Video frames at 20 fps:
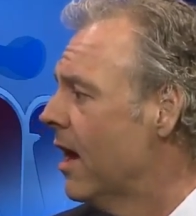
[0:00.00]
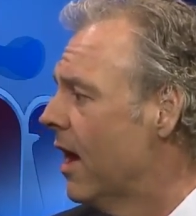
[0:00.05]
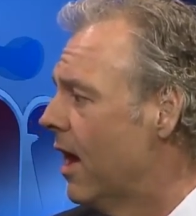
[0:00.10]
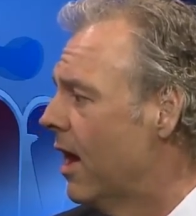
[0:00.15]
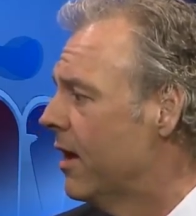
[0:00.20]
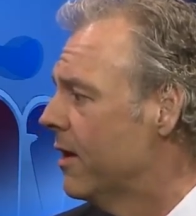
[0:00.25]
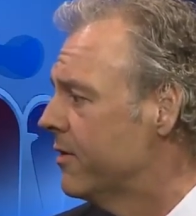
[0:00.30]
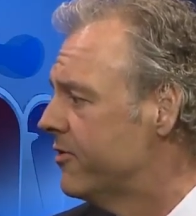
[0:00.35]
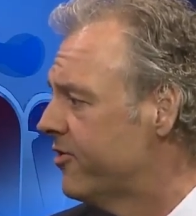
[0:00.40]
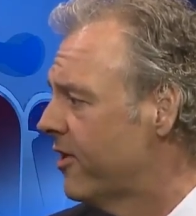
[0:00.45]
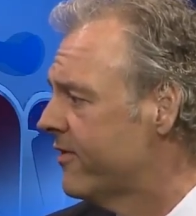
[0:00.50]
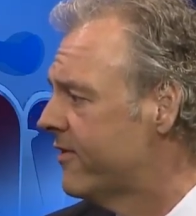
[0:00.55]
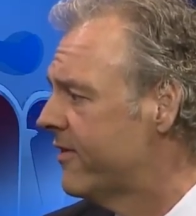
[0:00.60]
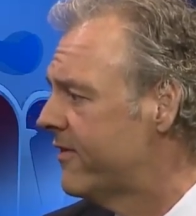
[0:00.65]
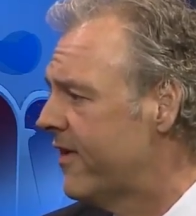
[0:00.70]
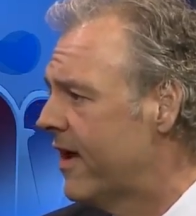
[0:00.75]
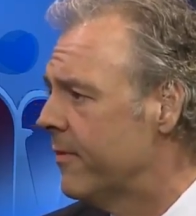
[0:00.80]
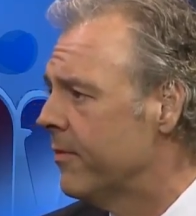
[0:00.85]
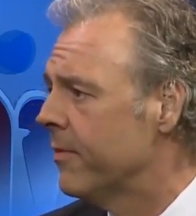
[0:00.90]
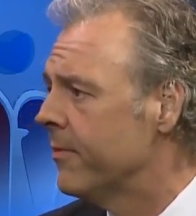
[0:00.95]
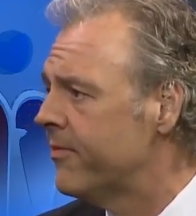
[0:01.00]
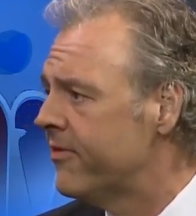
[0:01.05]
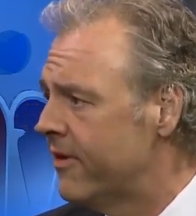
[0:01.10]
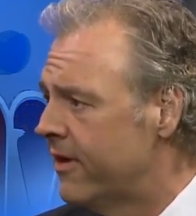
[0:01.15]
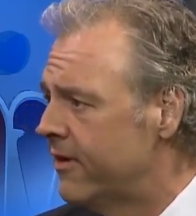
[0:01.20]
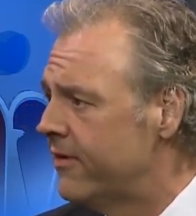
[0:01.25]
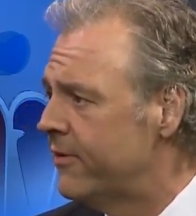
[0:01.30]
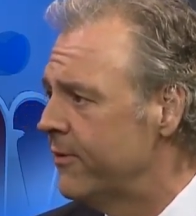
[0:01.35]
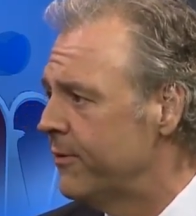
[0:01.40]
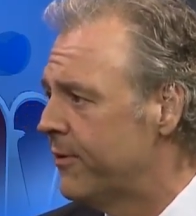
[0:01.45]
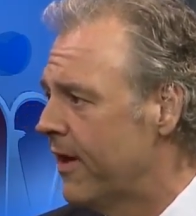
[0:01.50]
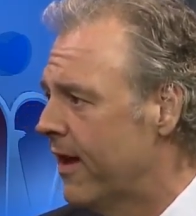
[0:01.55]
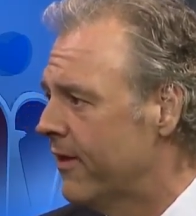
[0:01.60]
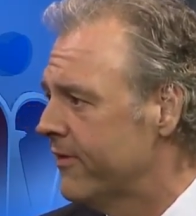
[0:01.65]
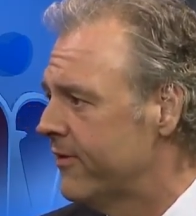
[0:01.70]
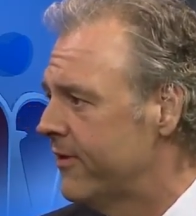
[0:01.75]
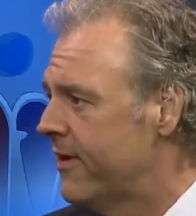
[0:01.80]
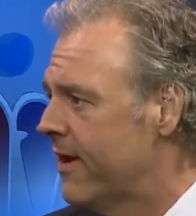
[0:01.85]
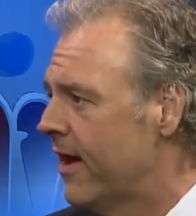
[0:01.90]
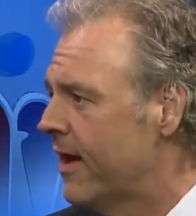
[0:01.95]
uh, Justice Abrahamson in
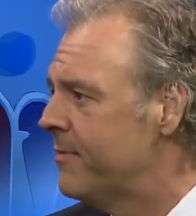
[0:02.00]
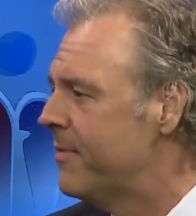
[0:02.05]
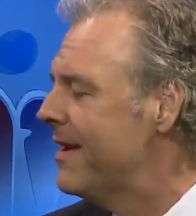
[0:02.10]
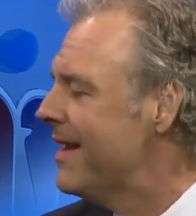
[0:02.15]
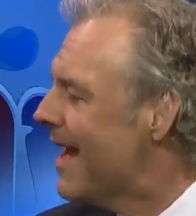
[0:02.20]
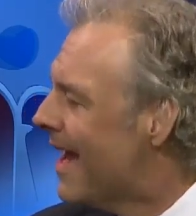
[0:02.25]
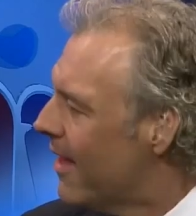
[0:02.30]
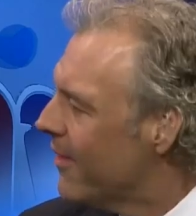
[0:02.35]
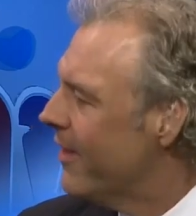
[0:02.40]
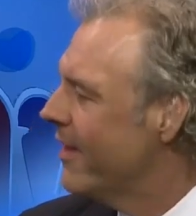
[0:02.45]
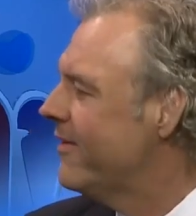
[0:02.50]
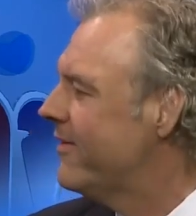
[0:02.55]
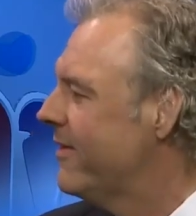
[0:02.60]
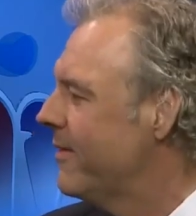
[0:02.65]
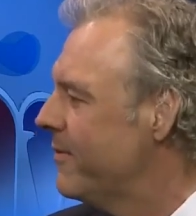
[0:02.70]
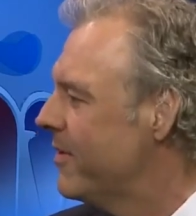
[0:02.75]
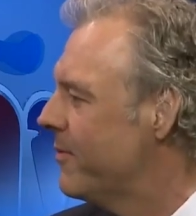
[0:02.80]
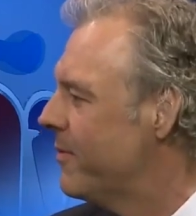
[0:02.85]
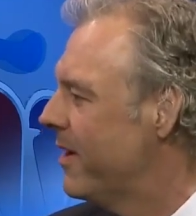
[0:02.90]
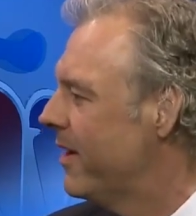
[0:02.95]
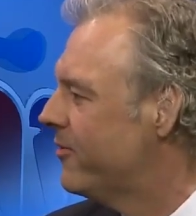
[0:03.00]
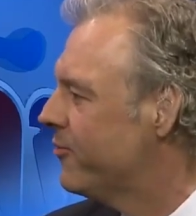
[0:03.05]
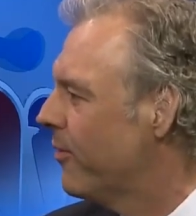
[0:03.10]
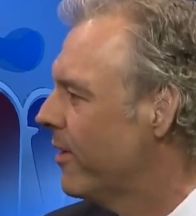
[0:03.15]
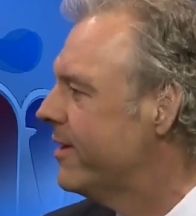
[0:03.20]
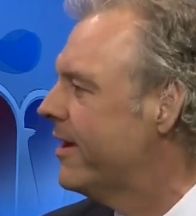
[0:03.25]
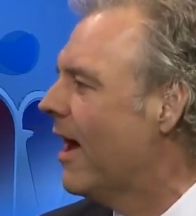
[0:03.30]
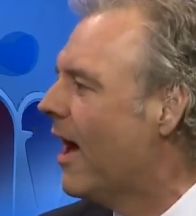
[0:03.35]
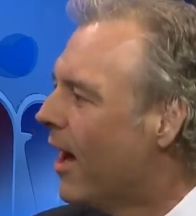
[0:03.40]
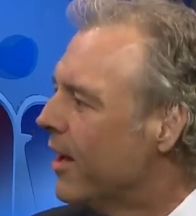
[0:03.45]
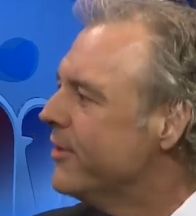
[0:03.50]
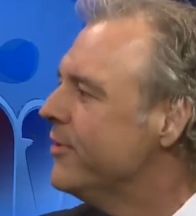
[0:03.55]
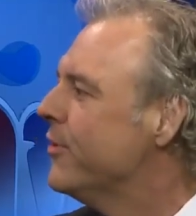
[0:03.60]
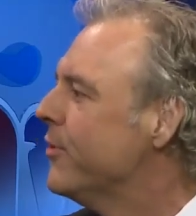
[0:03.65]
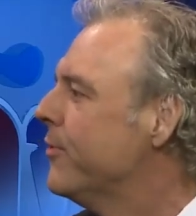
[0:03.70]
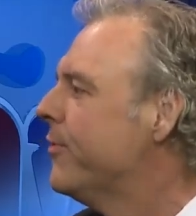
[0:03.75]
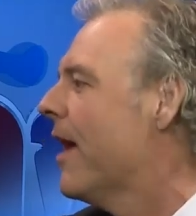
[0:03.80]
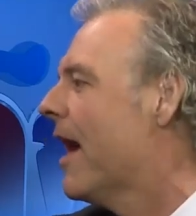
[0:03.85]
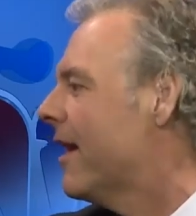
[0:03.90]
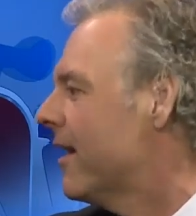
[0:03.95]
2009, but now they seem to be trying to
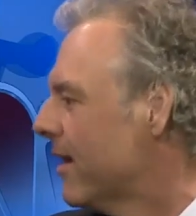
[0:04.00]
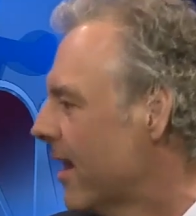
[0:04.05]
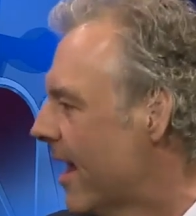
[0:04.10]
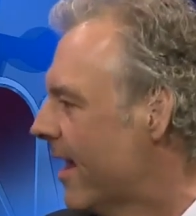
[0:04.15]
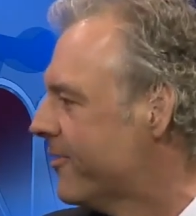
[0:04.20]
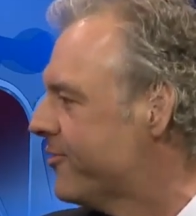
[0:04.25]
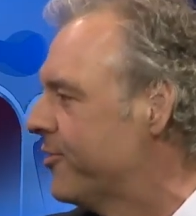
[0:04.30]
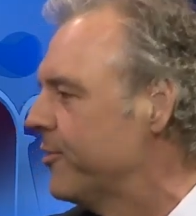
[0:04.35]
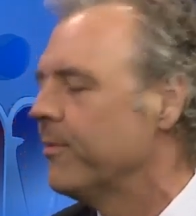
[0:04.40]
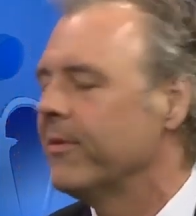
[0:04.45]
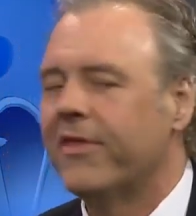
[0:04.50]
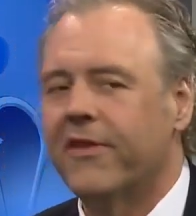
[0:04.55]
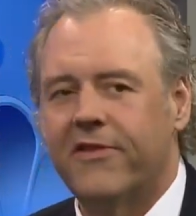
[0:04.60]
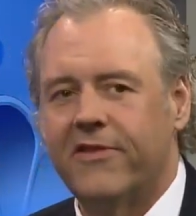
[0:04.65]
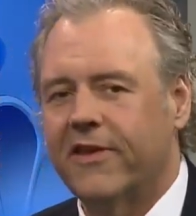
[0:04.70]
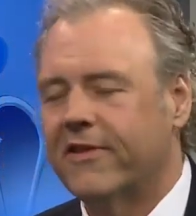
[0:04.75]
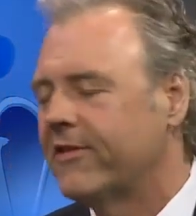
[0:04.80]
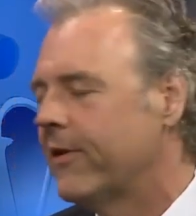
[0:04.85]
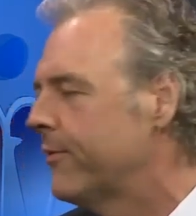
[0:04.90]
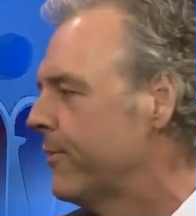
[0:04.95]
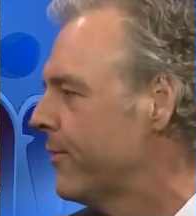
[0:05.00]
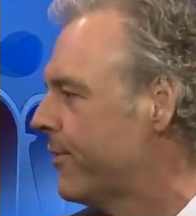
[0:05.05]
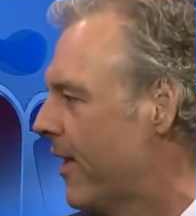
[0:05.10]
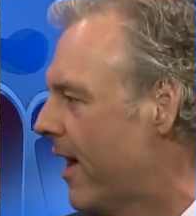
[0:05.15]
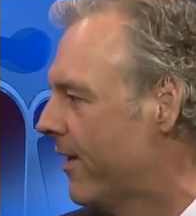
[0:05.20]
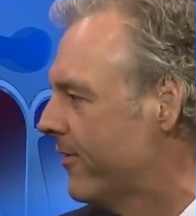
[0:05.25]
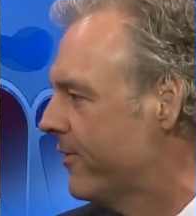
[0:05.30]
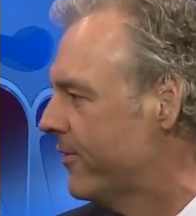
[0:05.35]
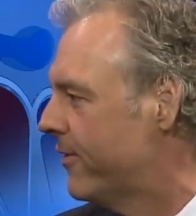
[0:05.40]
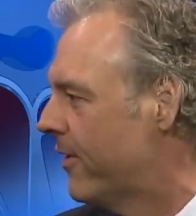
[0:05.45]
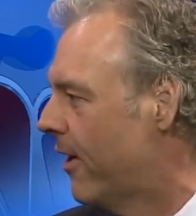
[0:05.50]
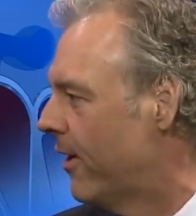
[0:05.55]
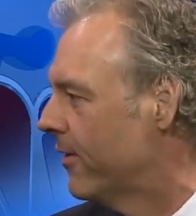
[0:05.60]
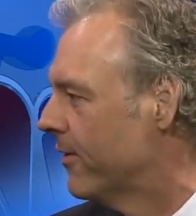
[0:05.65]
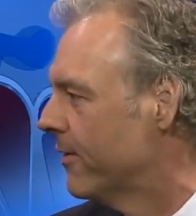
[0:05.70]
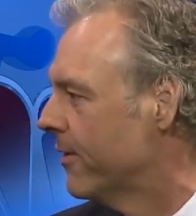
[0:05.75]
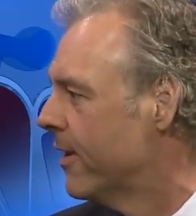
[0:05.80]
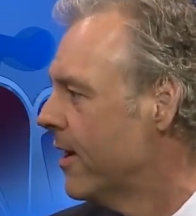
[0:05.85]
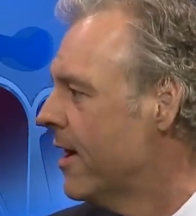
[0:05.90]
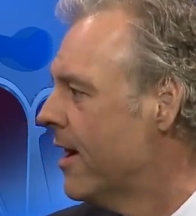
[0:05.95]
undo that election with the
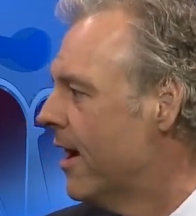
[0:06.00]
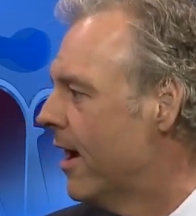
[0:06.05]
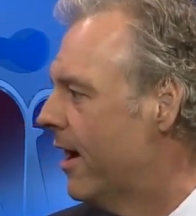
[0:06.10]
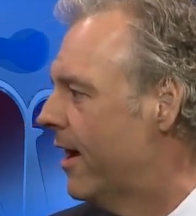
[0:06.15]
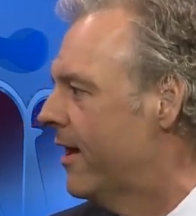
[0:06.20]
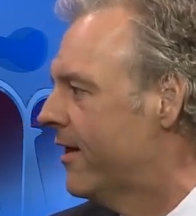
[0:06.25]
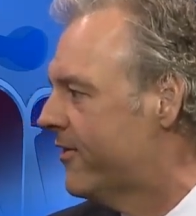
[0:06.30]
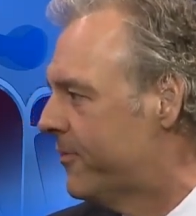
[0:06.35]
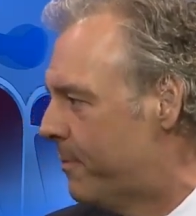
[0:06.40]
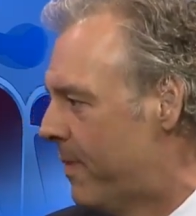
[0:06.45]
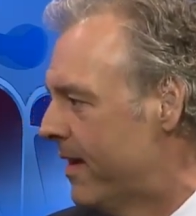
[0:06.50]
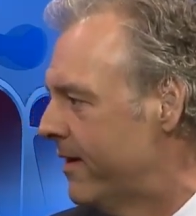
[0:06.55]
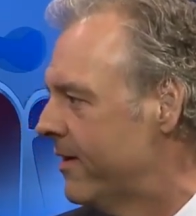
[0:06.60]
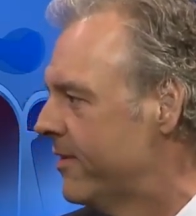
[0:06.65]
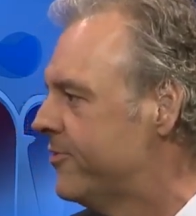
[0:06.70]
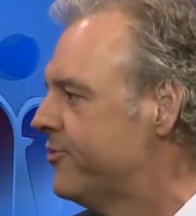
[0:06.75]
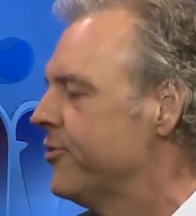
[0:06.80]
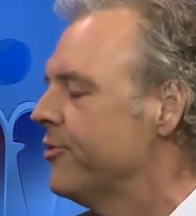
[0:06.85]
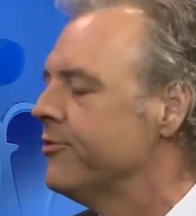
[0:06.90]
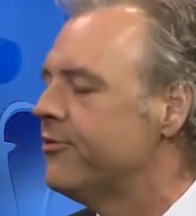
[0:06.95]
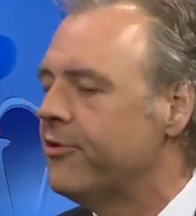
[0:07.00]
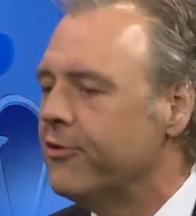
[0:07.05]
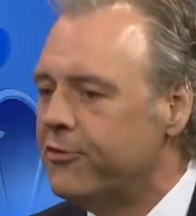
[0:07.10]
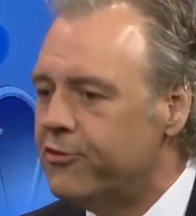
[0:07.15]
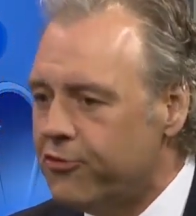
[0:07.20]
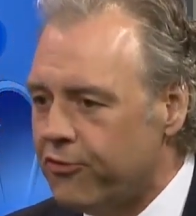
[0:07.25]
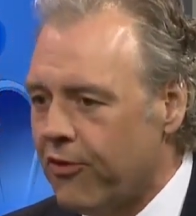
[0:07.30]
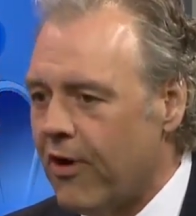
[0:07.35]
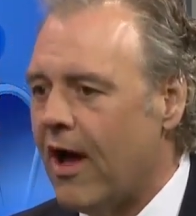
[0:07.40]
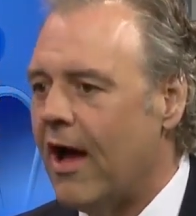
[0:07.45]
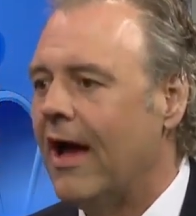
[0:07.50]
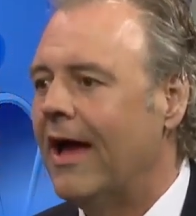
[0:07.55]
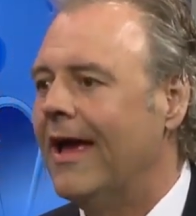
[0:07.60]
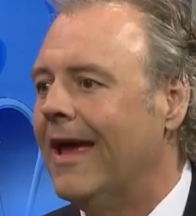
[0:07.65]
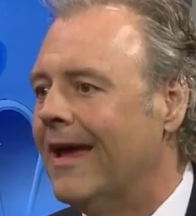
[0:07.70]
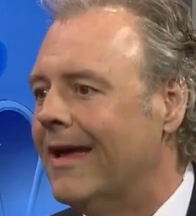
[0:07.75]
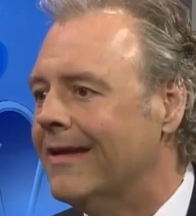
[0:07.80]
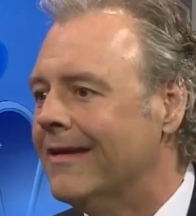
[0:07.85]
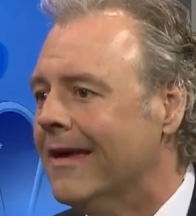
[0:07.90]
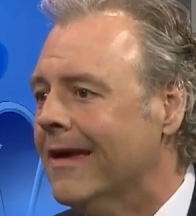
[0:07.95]
$600,000 uh, expenditure to try
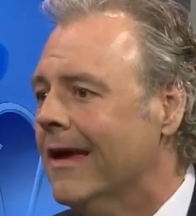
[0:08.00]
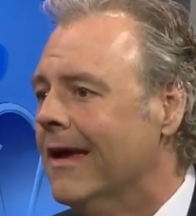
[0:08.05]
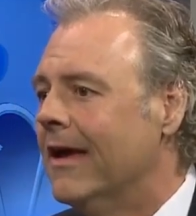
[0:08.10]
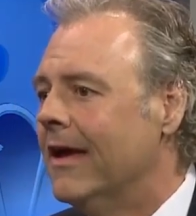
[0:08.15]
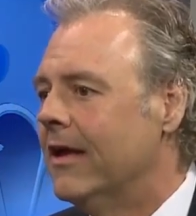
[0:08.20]
and,